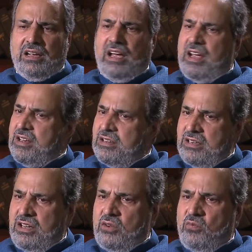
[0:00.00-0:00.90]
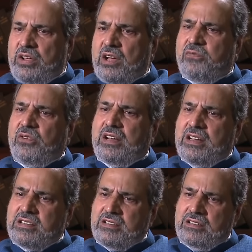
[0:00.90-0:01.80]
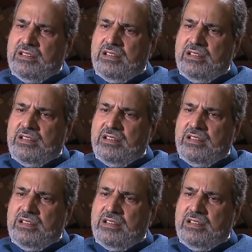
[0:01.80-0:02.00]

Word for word: And we are forgetting